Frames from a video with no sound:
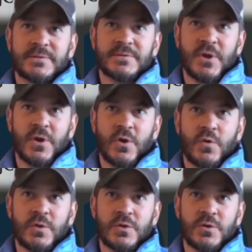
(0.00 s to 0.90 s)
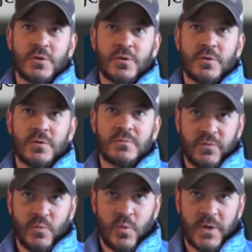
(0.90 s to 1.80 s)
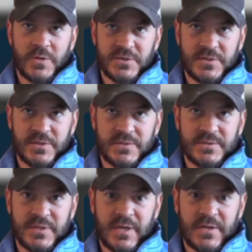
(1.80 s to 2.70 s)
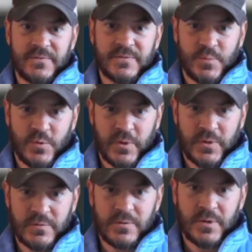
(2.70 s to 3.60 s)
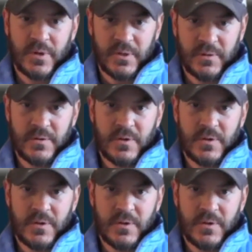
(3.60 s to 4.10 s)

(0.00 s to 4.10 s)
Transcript: So you're in Washington State at this point, right?